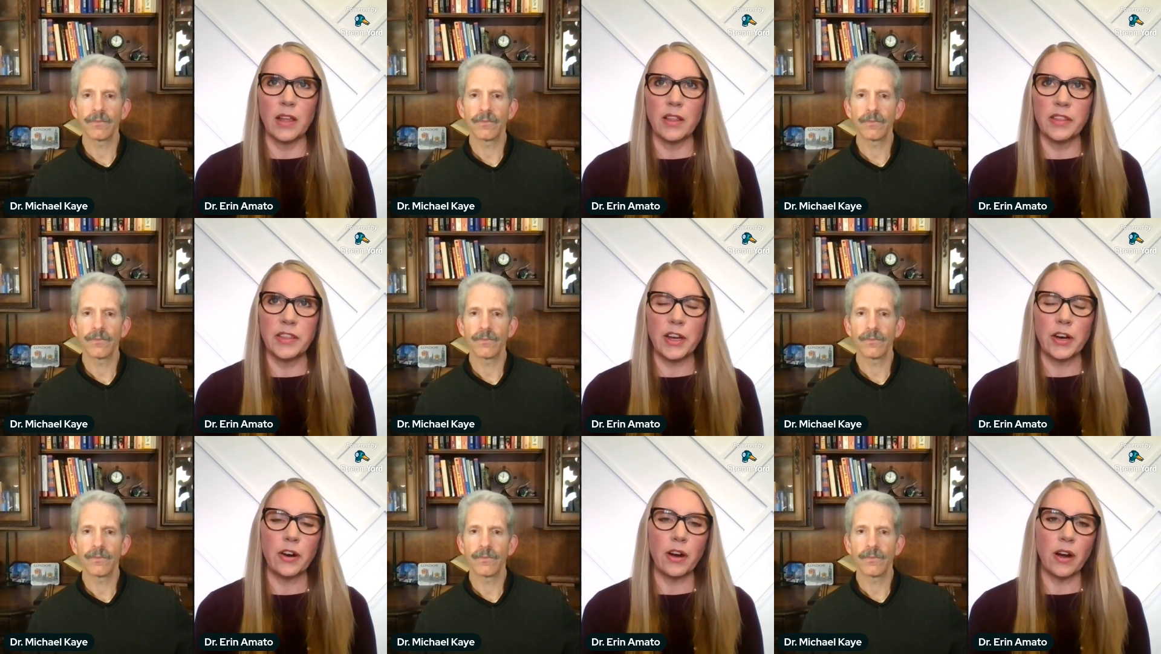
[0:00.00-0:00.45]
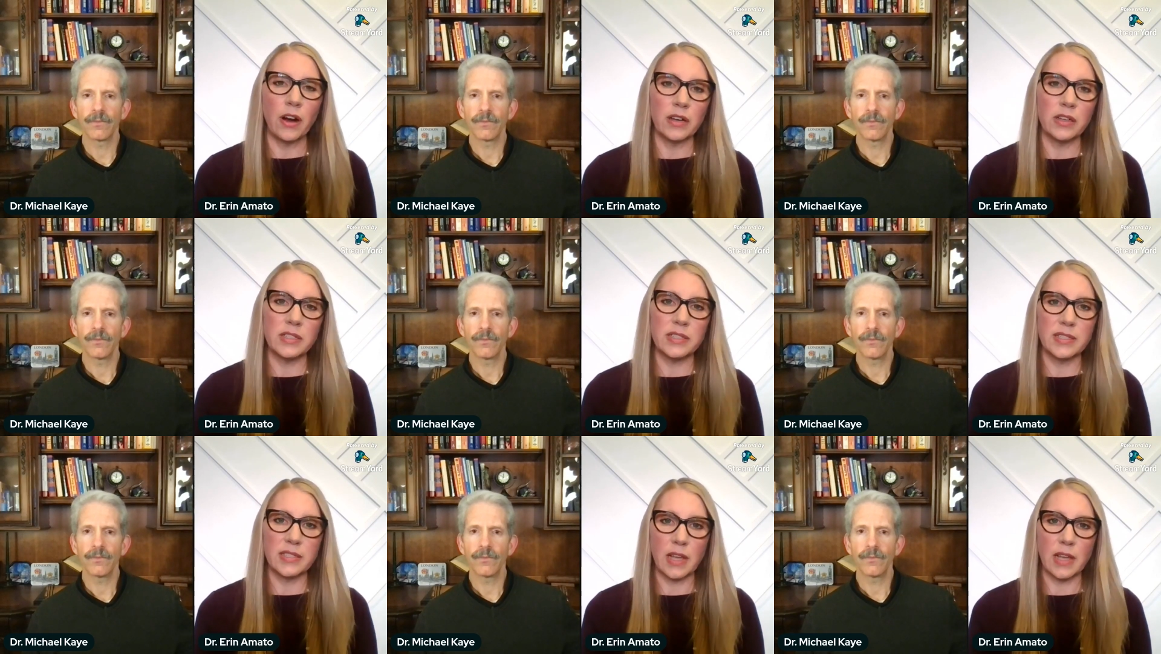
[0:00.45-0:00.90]
Speaker 1: there
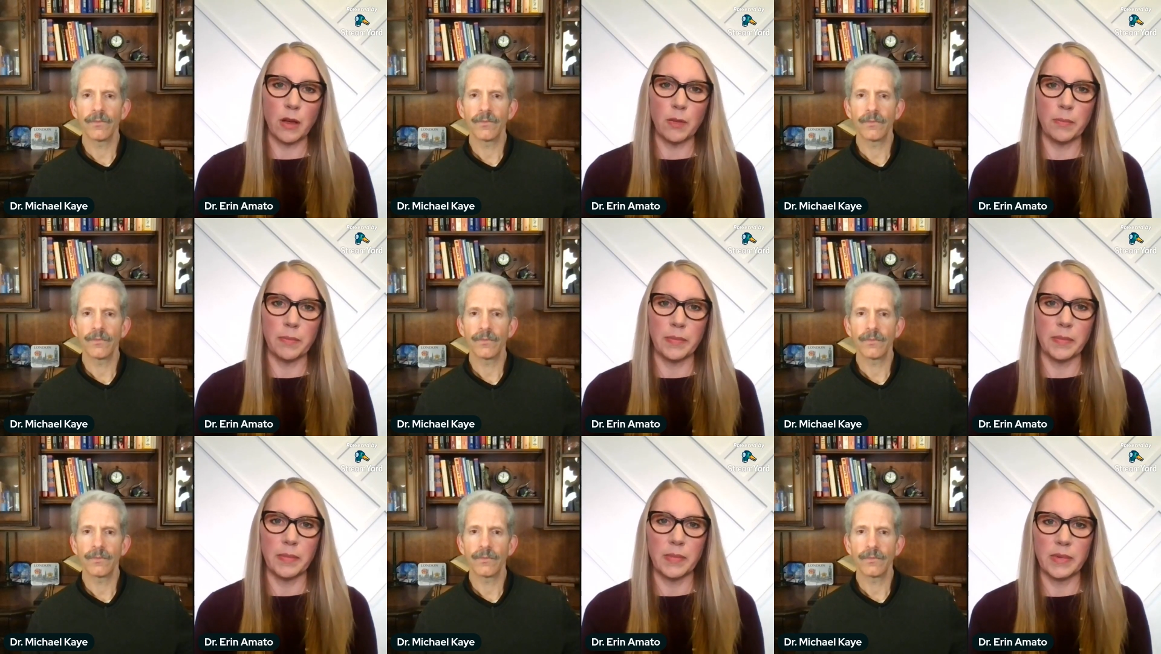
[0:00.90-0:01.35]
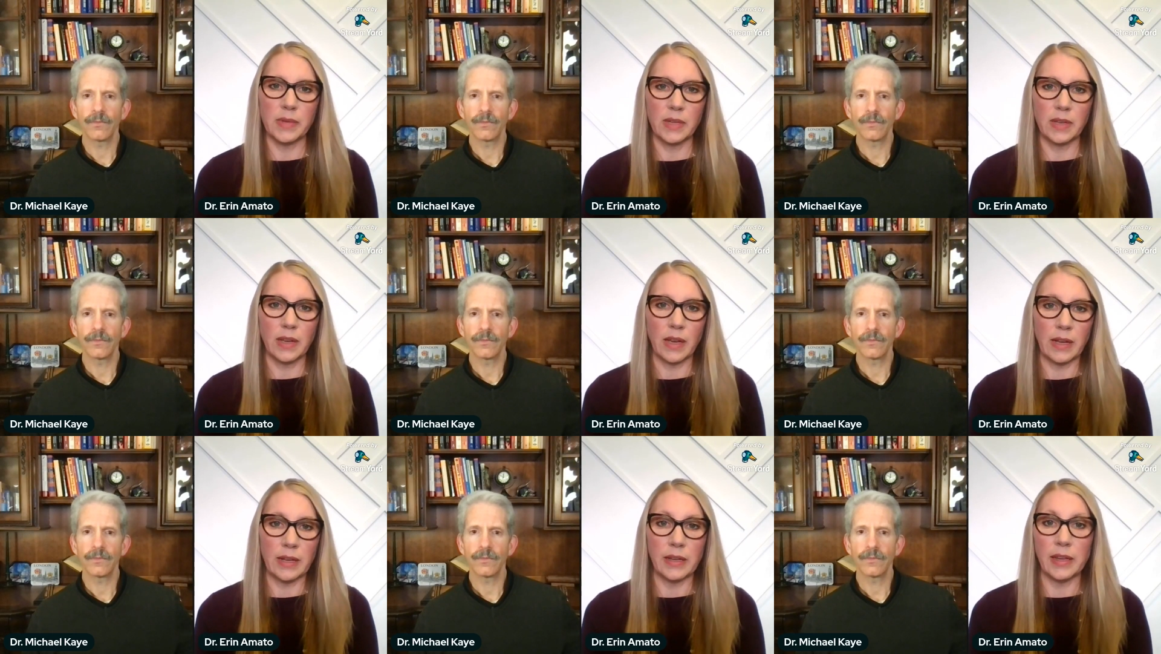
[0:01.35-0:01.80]
are some
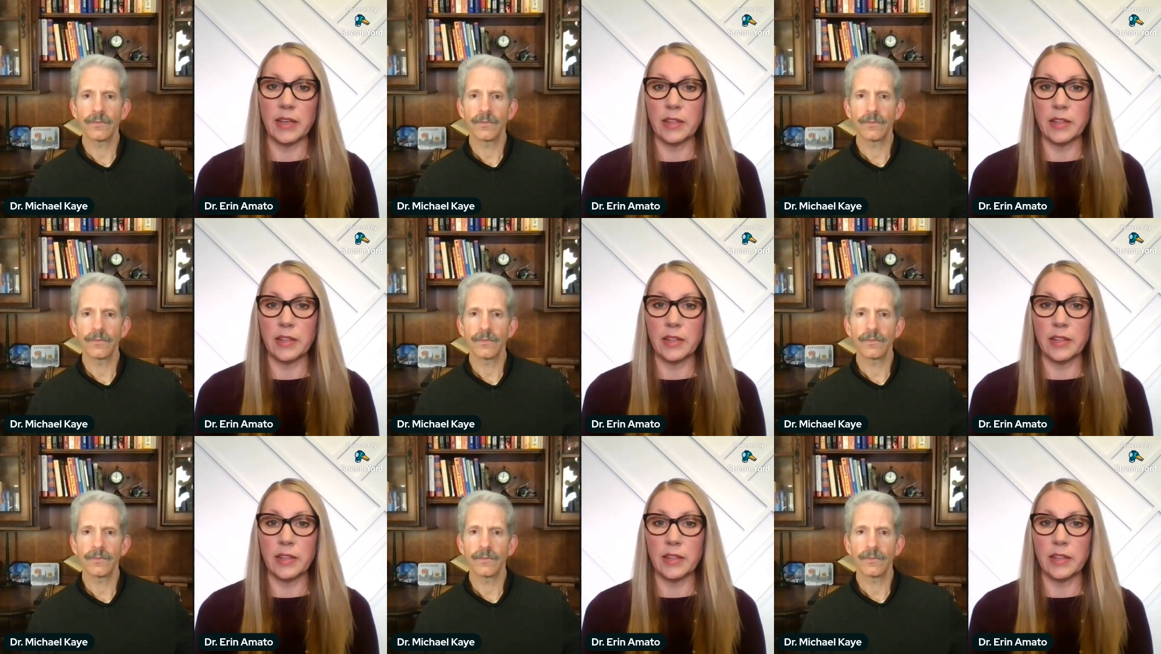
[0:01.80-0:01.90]
uh,